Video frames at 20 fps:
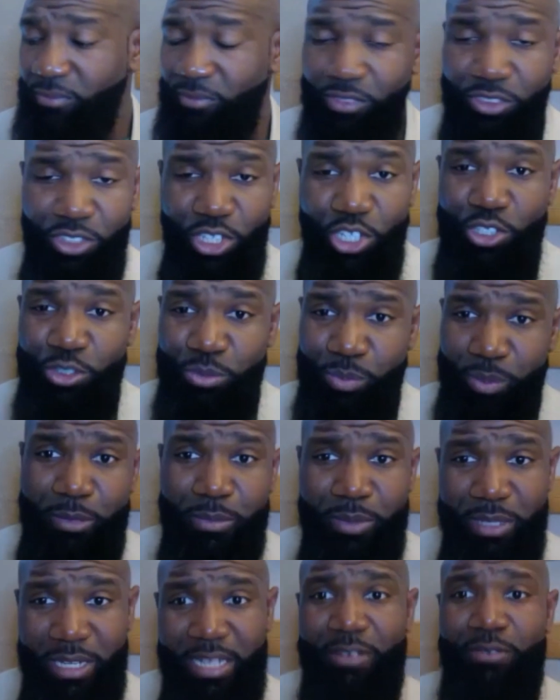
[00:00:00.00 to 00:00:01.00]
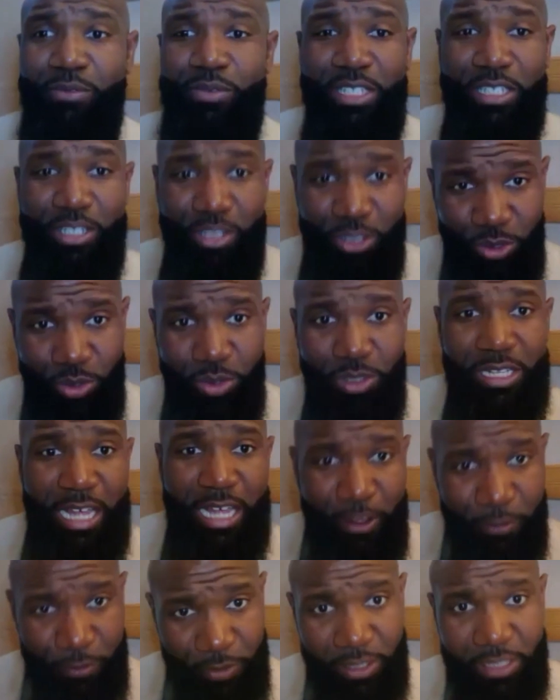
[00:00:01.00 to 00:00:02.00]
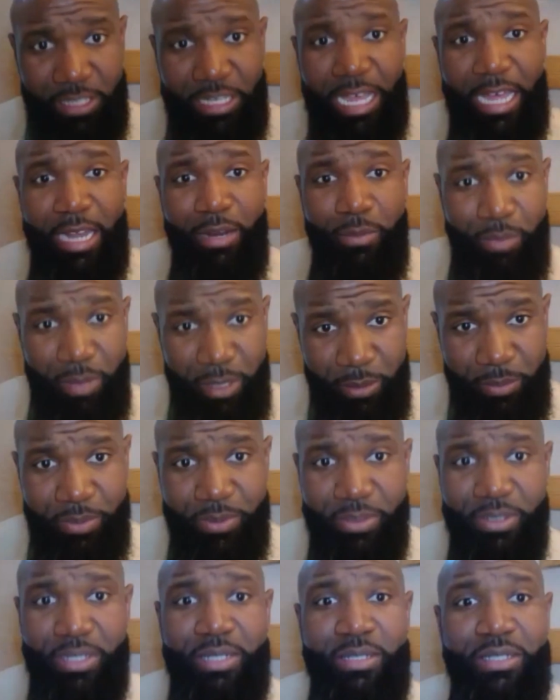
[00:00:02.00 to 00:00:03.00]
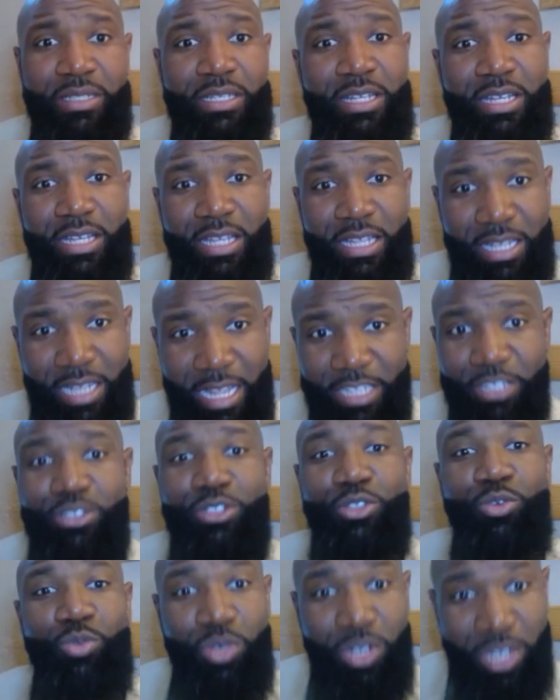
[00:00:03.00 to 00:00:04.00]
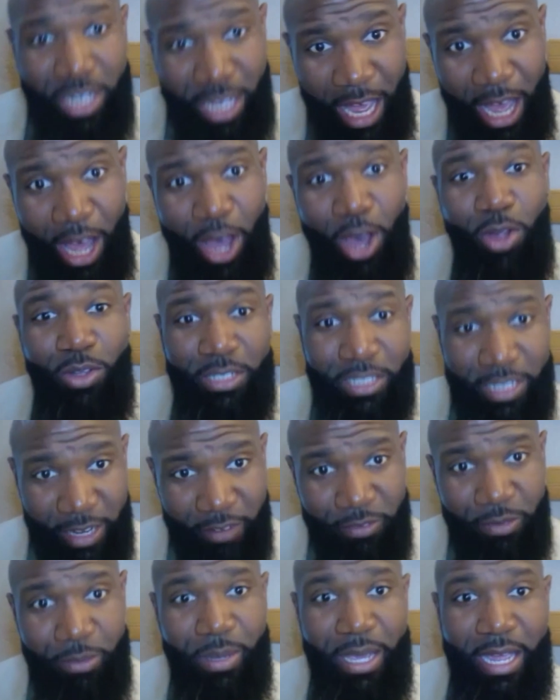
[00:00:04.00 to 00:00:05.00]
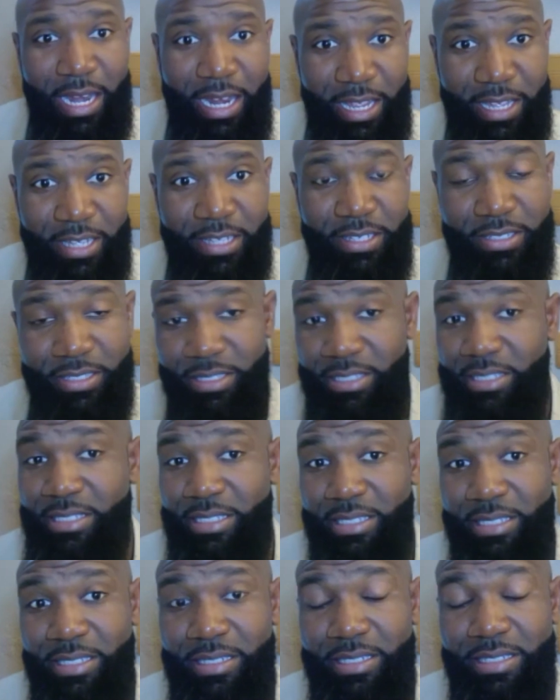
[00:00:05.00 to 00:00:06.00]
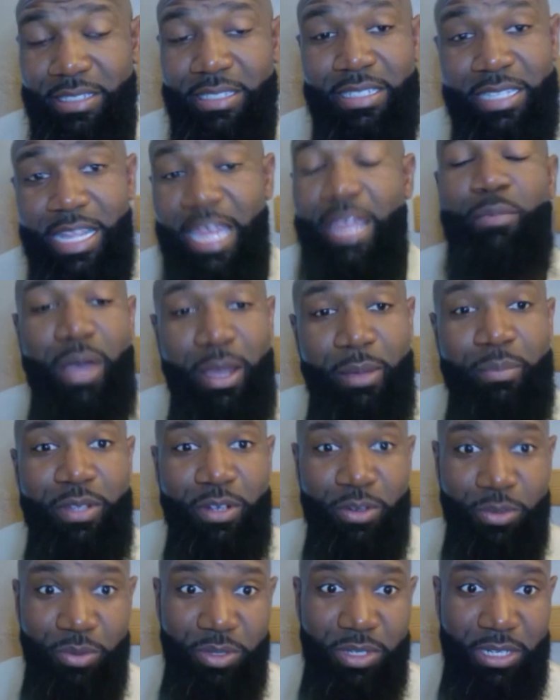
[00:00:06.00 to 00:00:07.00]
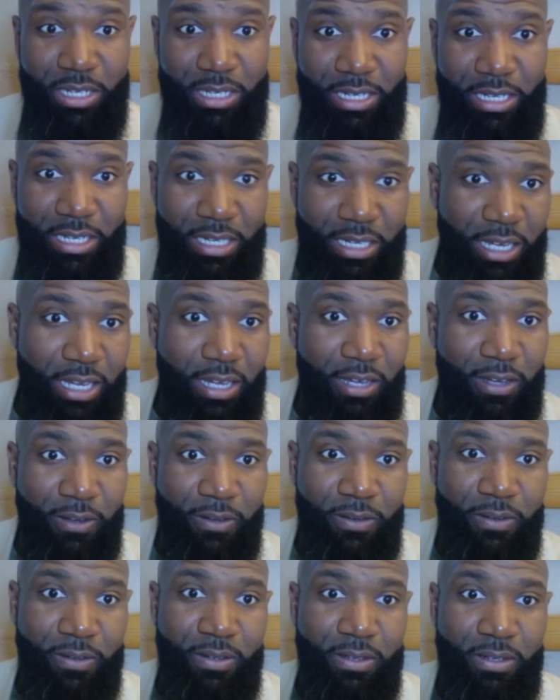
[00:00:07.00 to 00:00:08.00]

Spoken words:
those people, they really do a lot for a lot of people, and they you the one calling everybody else. They might be the one that need to call